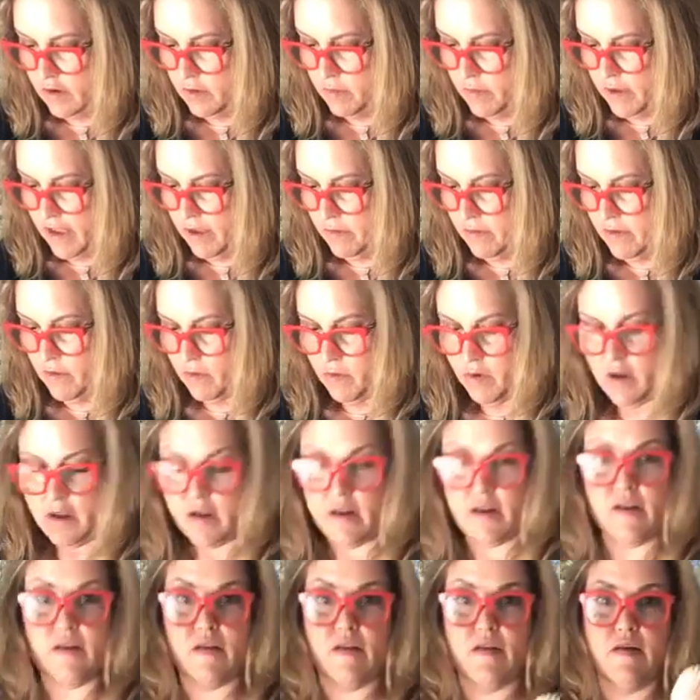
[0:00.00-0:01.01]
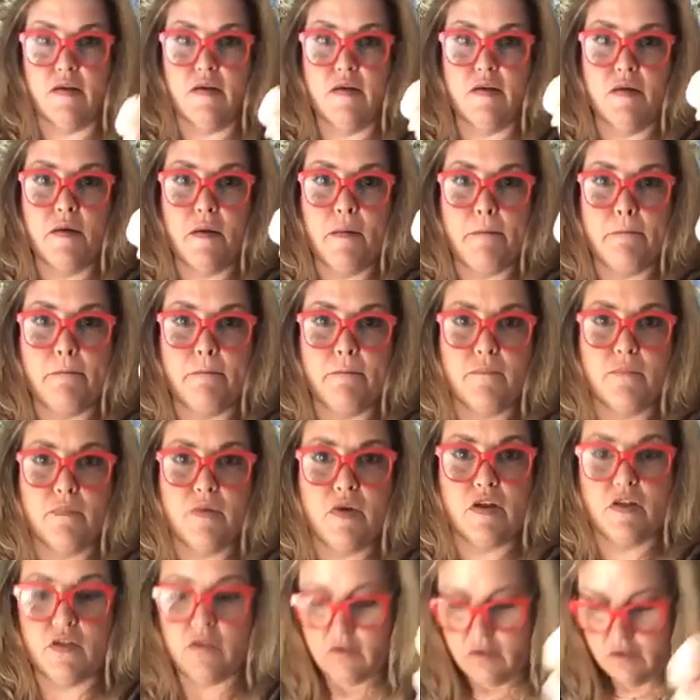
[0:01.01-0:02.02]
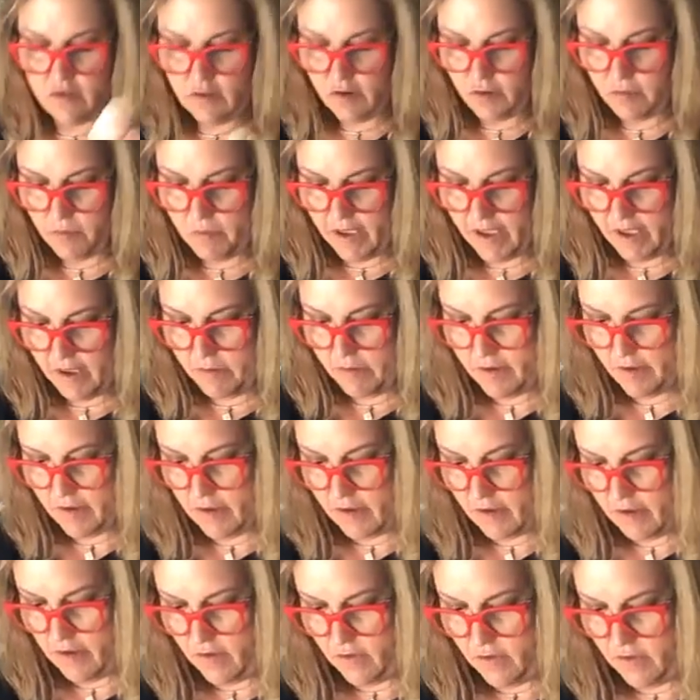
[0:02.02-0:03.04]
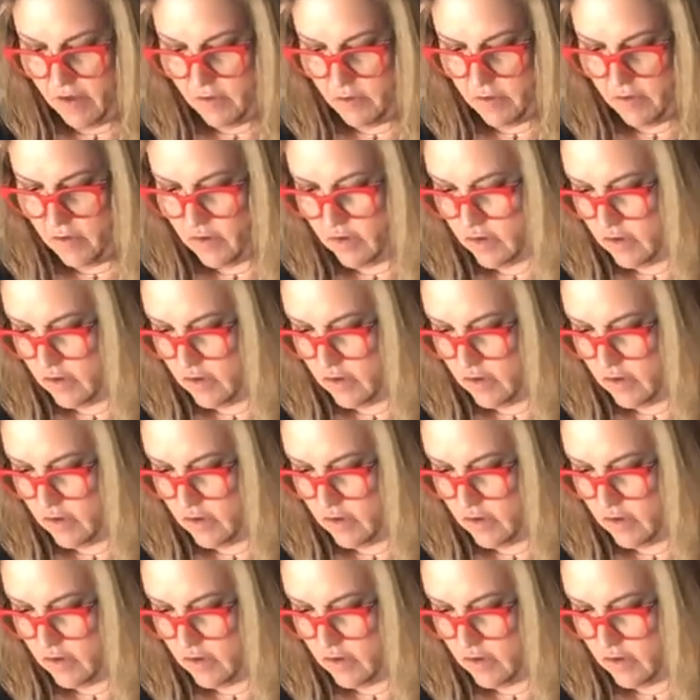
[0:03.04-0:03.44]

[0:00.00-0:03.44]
a little baby one. You can use a little baby. Oh, that